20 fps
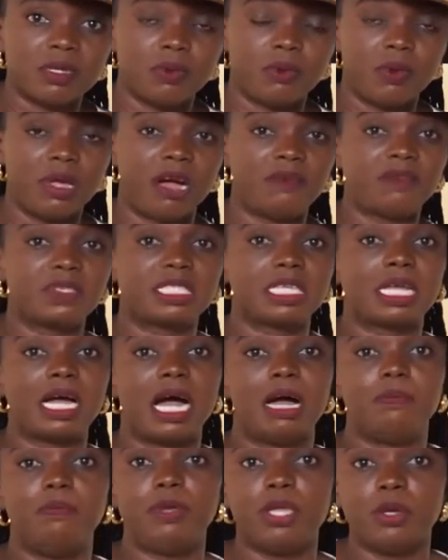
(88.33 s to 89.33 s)
We have
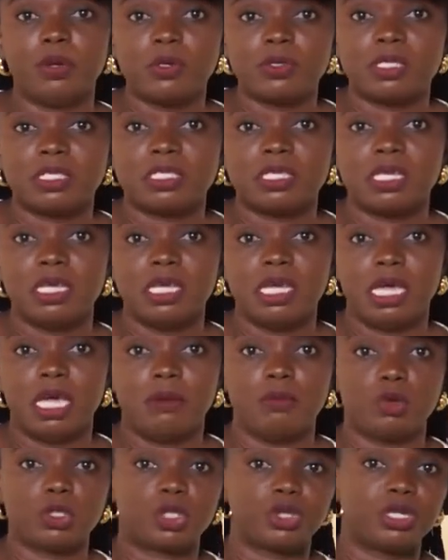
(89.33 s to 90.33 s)
physical abuse,
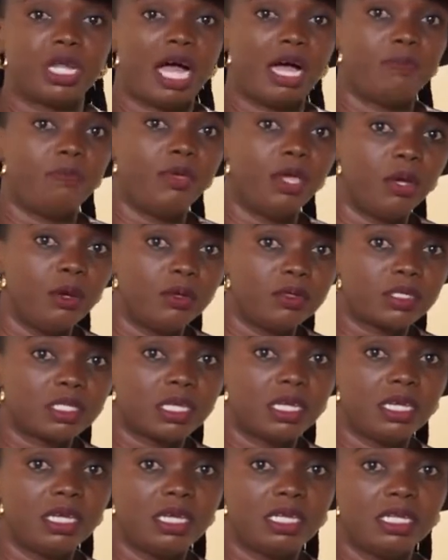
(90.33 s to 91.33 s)
emotional
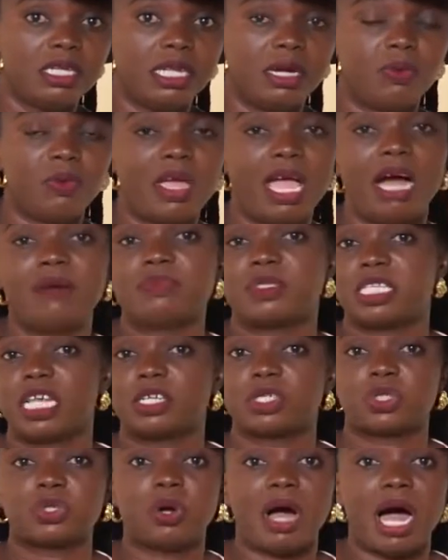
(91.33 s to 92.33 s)
abuse, then we have
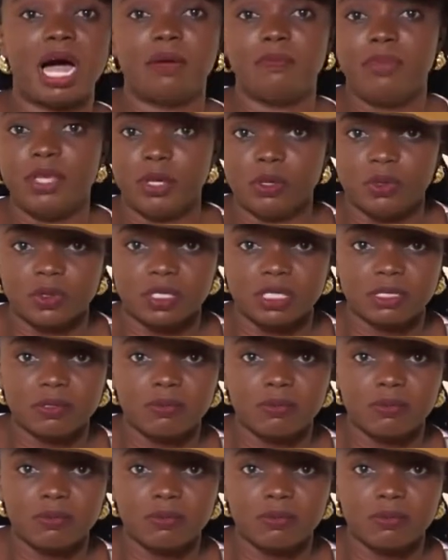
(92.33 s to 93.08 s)
sexual abuse.